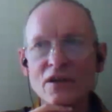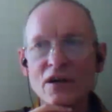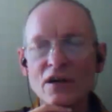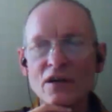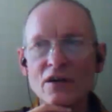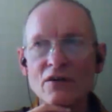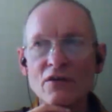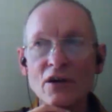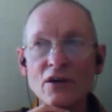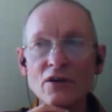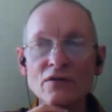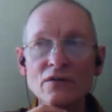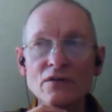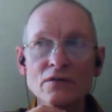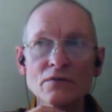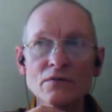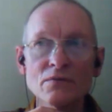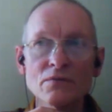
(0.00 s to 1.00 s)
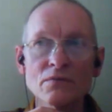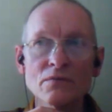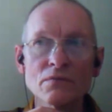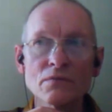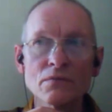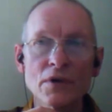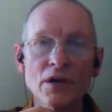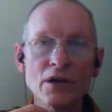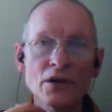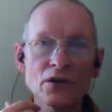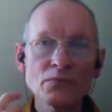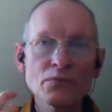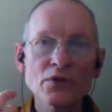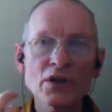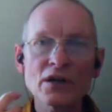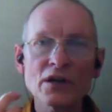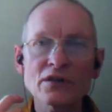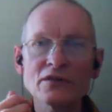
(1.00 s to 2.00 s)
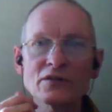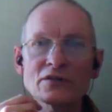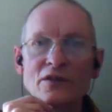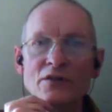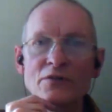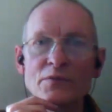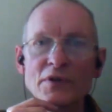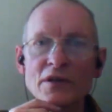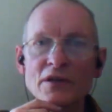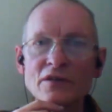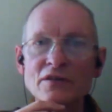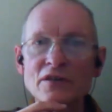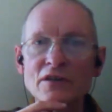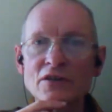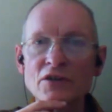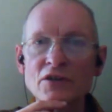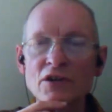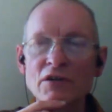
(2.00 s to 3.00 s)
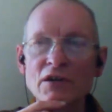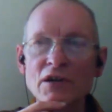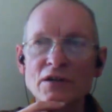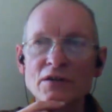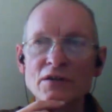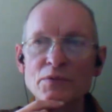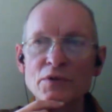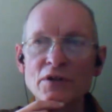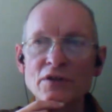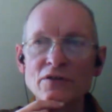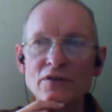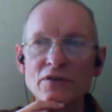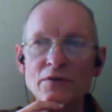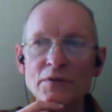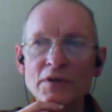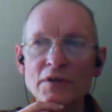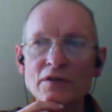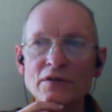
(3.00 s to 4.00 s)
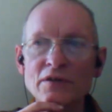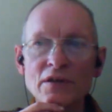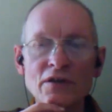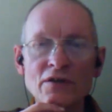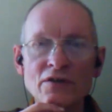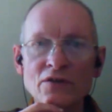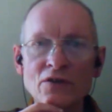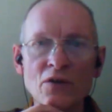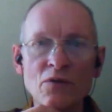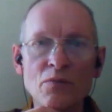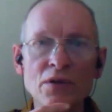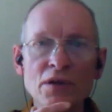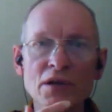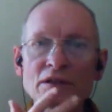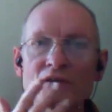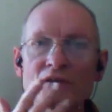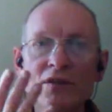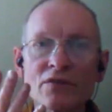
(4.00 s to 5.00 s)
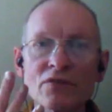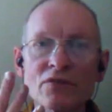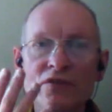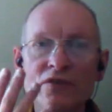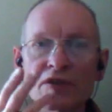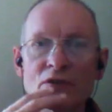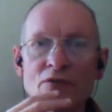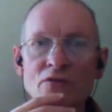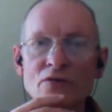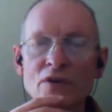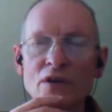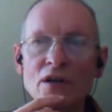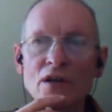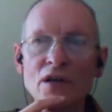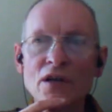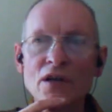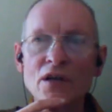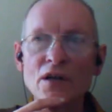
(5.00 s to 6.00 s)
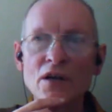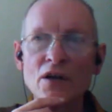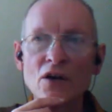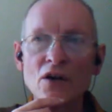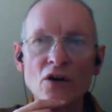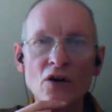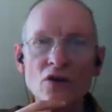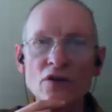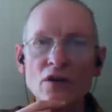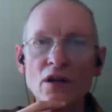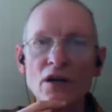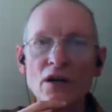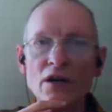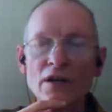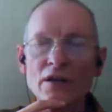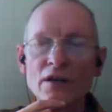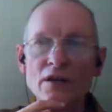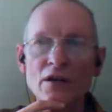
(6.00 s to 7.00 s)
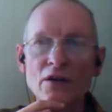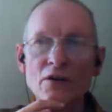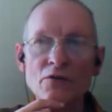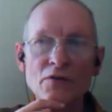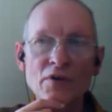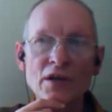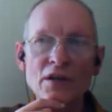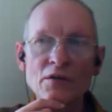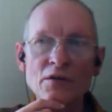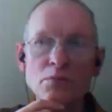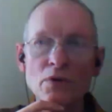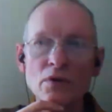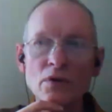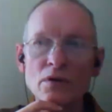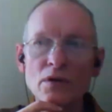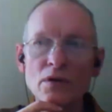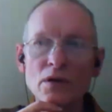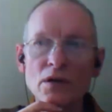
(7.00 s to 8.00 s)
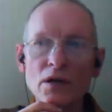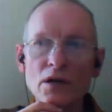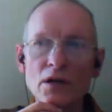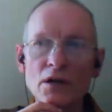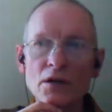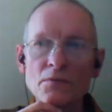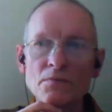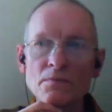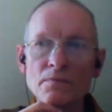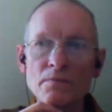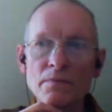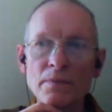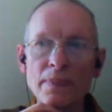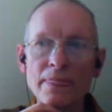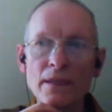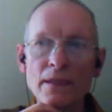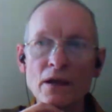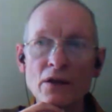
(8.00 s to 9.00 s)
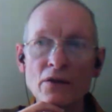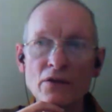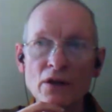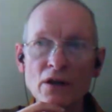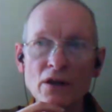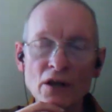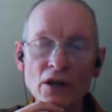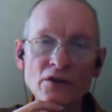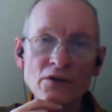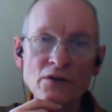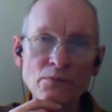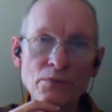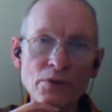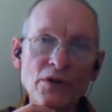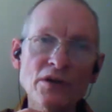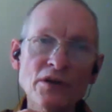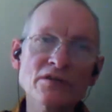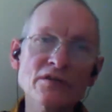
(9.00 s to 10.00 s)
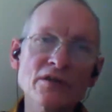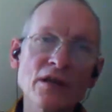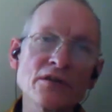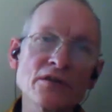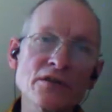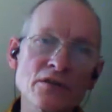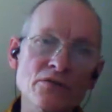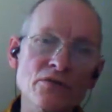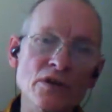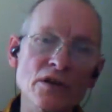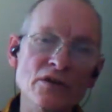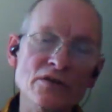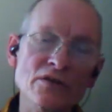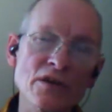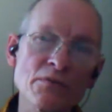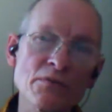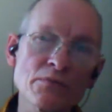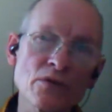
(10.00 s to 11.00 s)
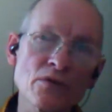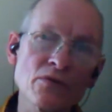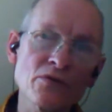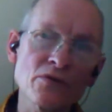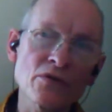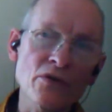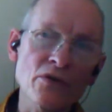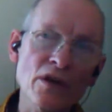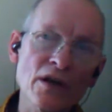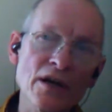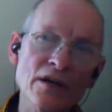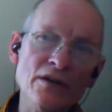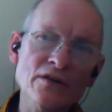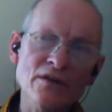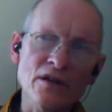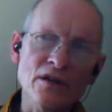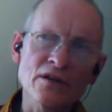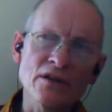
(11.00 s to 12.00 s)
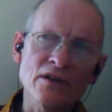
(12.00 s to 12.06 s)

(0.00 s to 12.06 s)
My own practice community, Smritiratna Buddhist community, has got plenty of stuff online available. The London Buddhist Centre, for example, for the last,